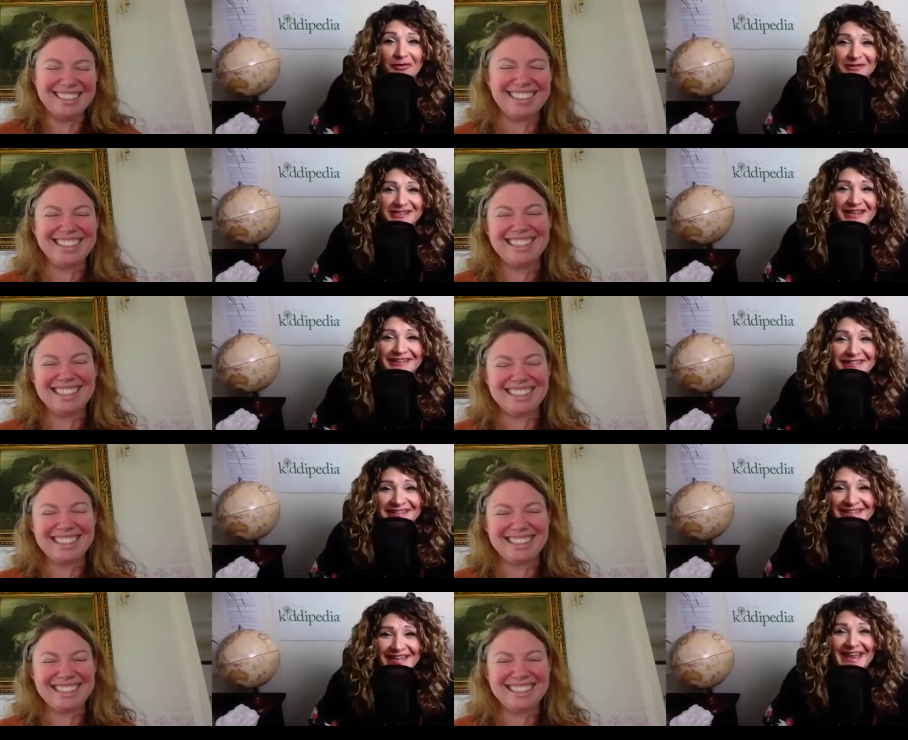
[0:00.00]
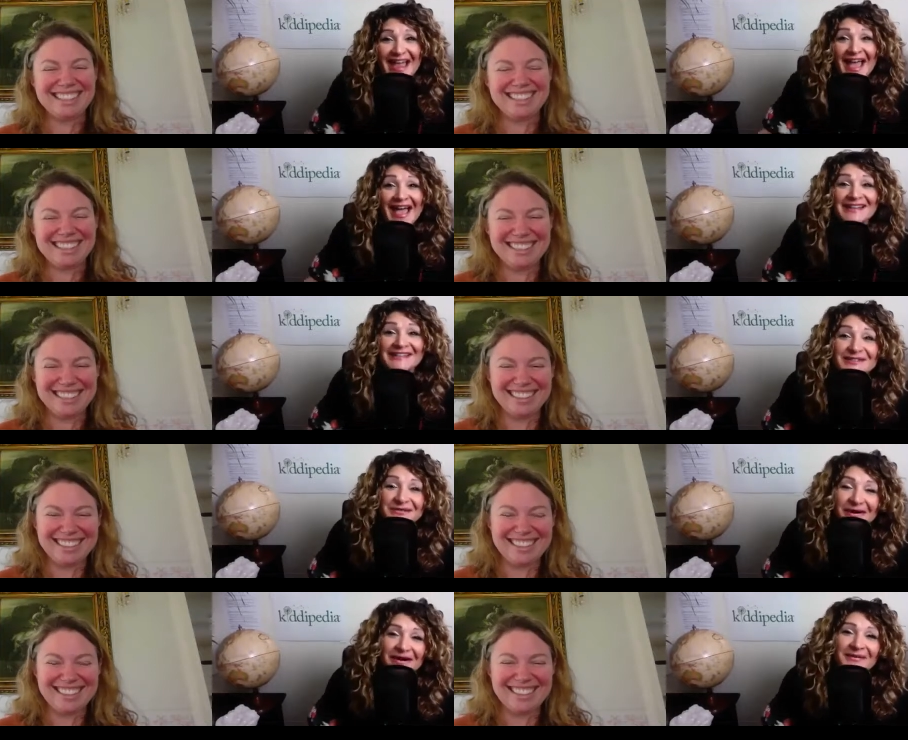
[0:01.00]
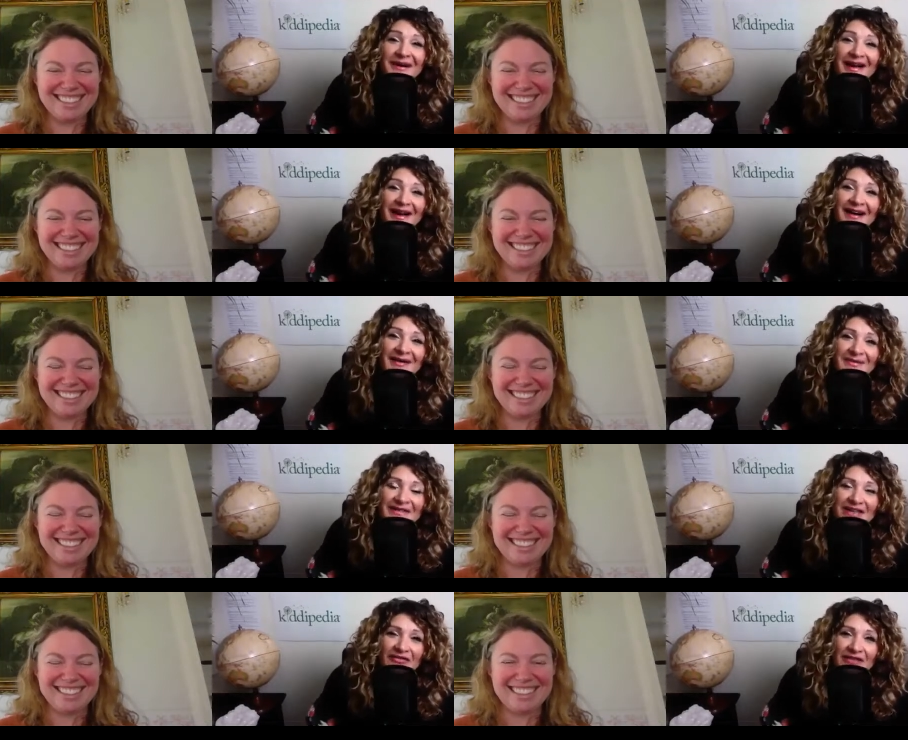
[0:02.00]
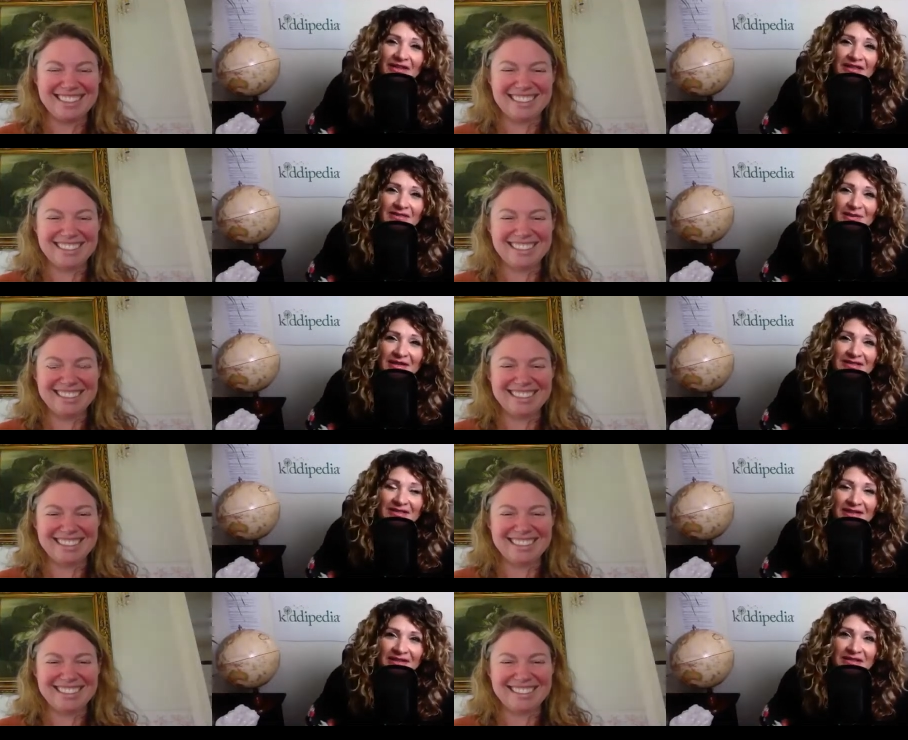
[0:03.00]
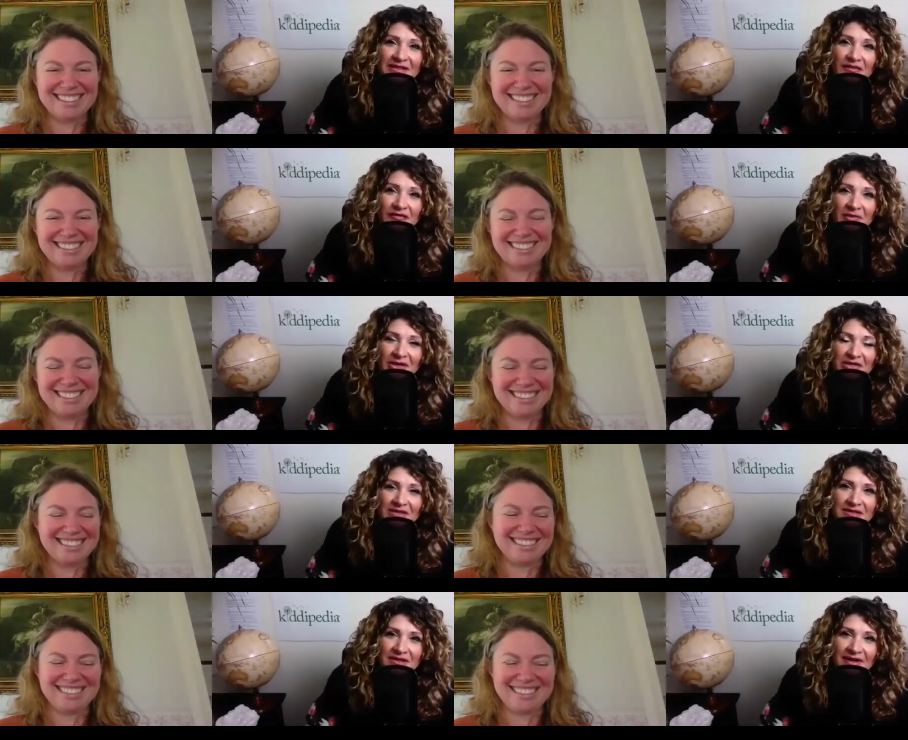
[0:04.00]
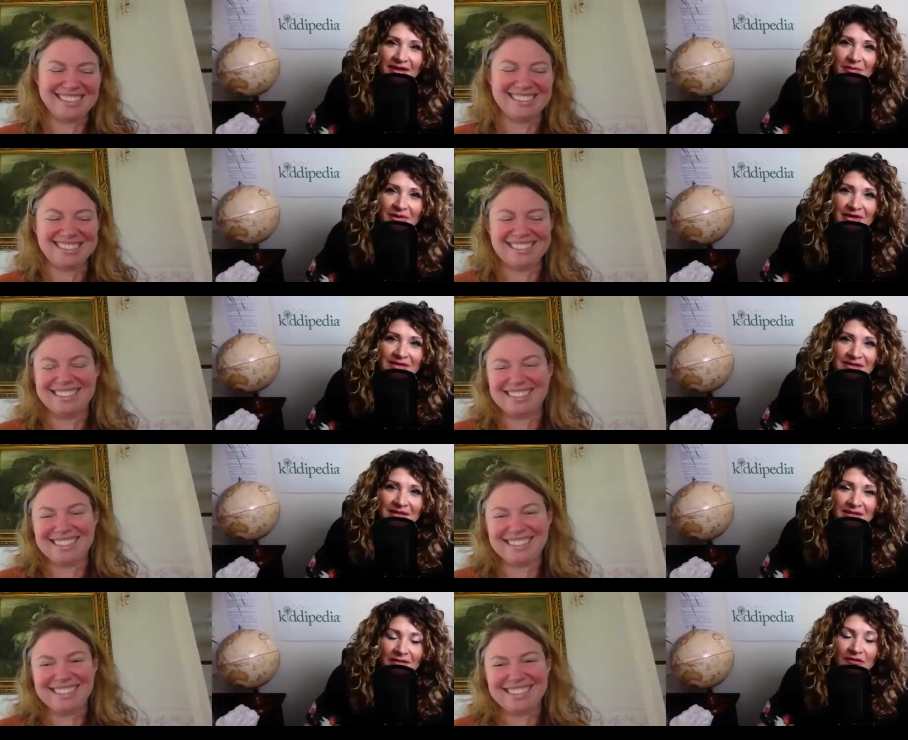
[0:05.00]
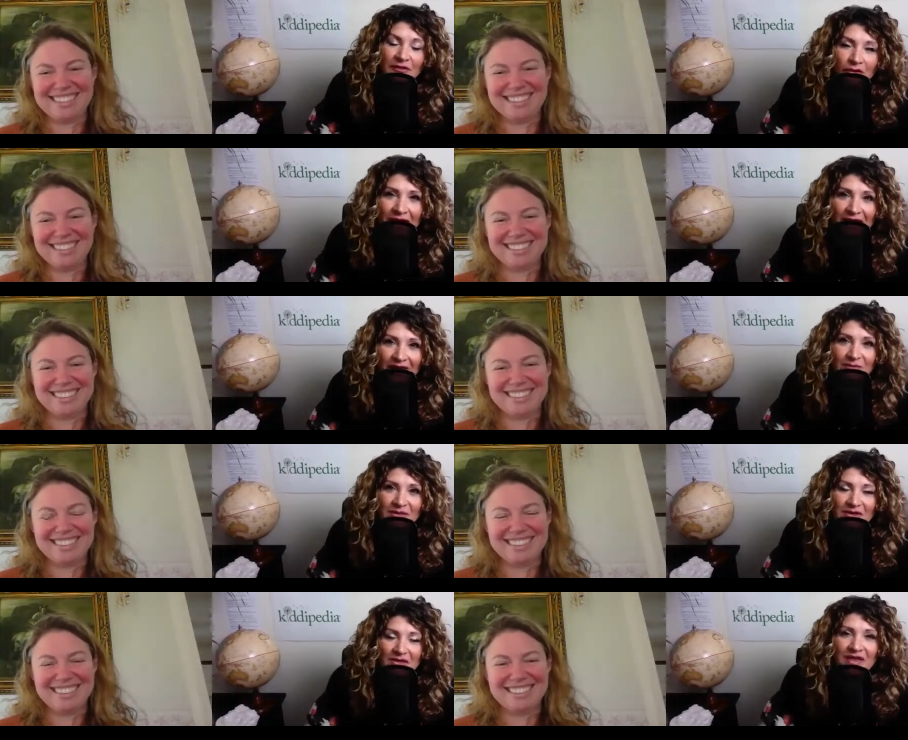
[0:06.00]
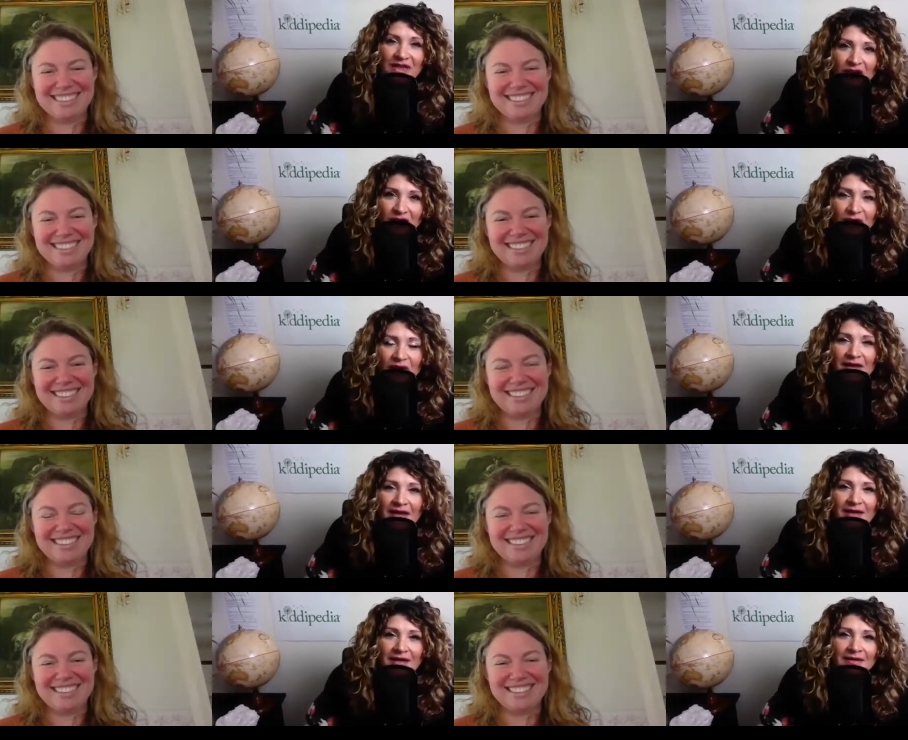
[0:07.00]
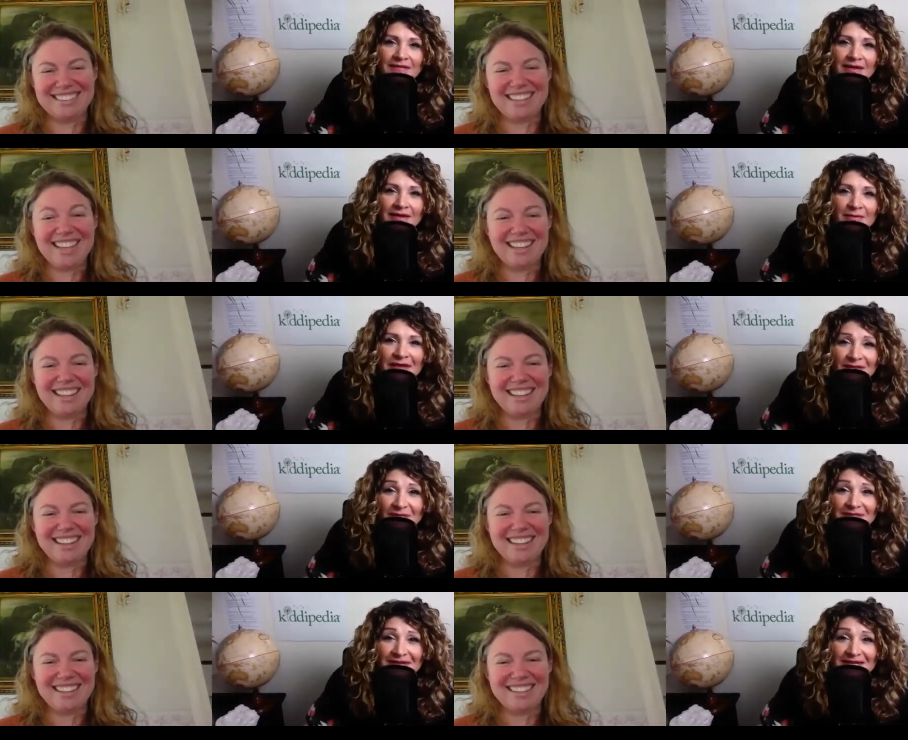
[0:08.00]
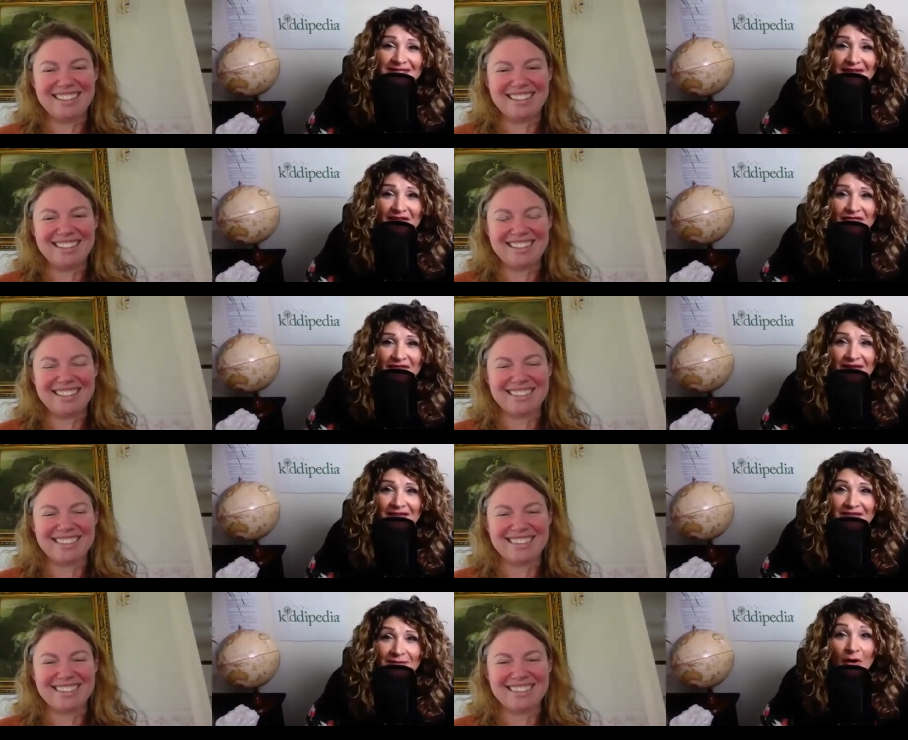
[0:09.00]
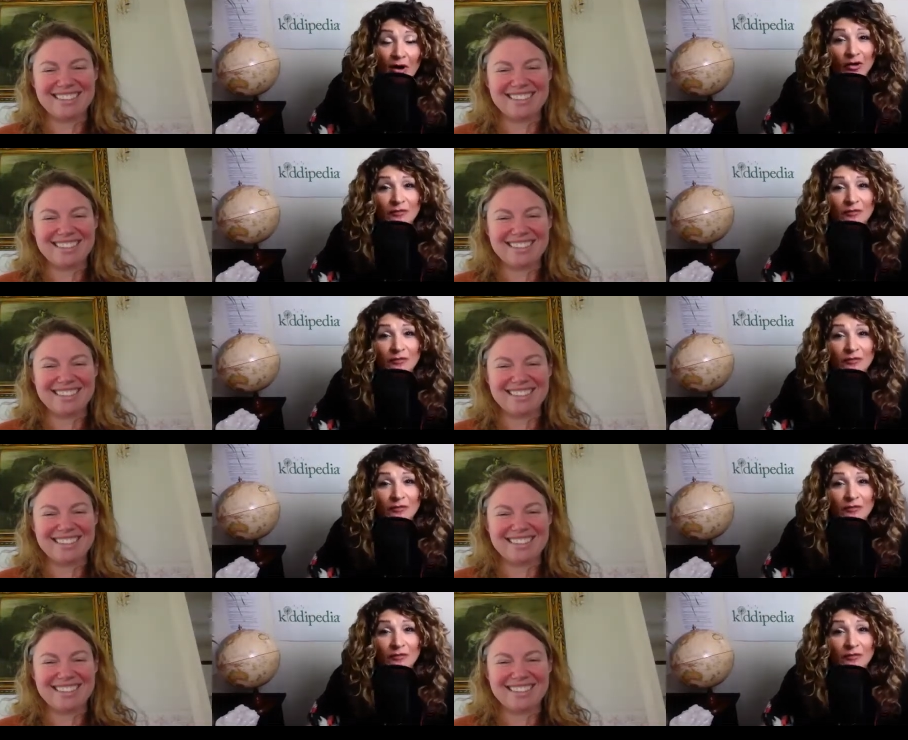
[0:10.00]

Speaker 1: watching and listening has as well. Um, and definitely there's been tons of information that's going to help. And as I said, learn heaps. So thank you. And in the meantime, stay safe and um, hope